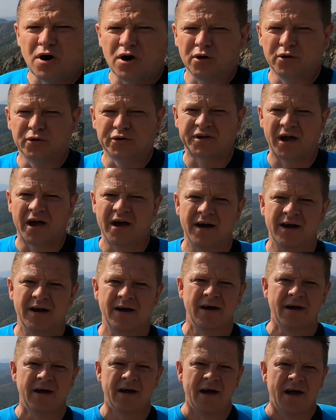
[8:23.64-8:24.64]
miles
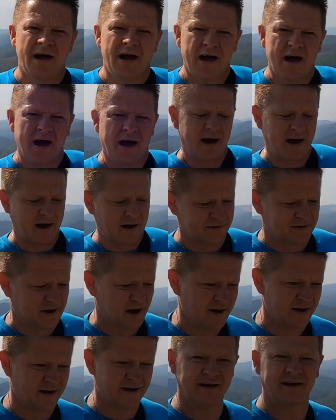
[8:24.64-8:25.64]
and
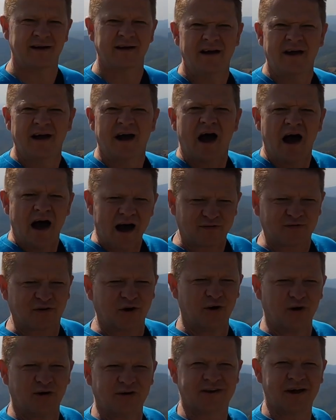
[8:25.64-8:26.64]
of
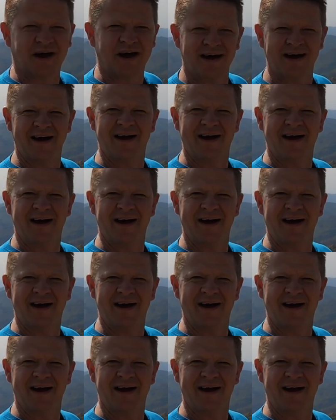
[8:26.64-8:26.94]
course